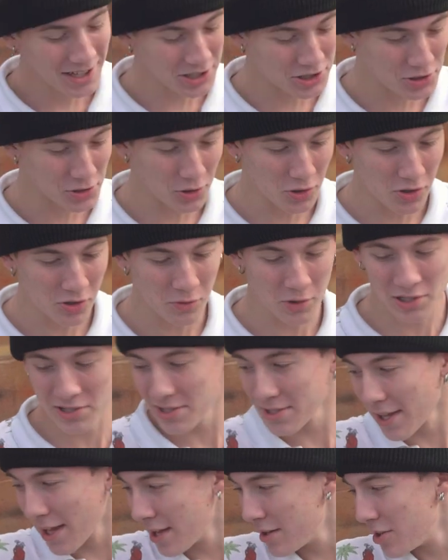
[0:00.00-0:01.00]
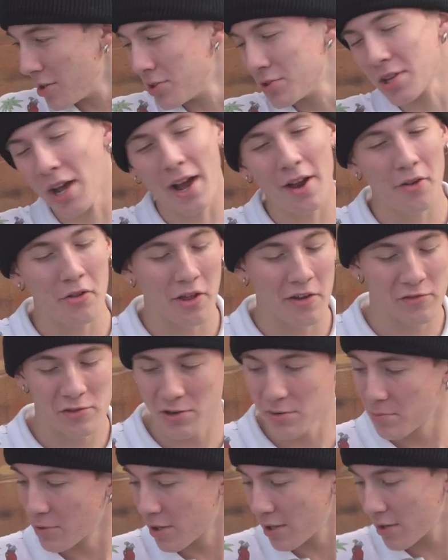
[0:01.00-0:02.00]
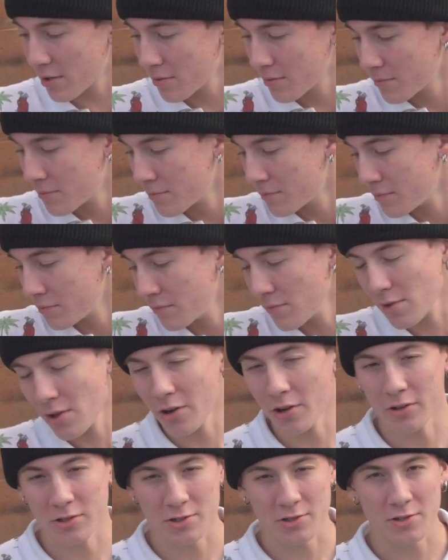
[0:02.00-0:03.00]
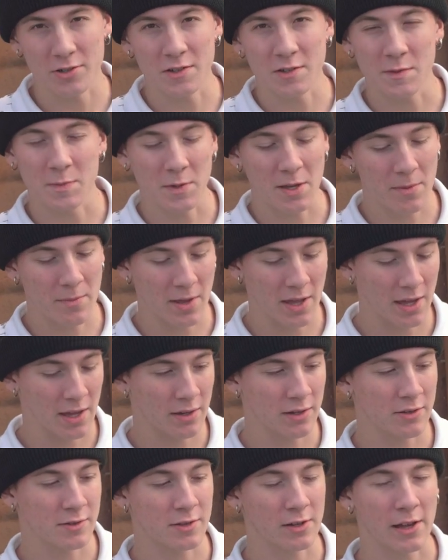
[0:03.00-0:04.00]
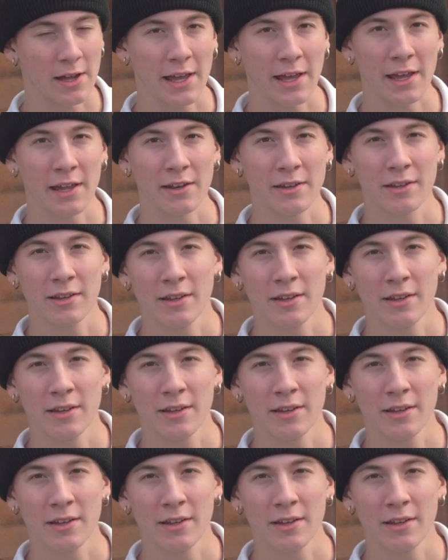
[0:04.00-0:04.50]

Good tool. Once again, no tire lever, but you're in the streets, be a man, use your hand.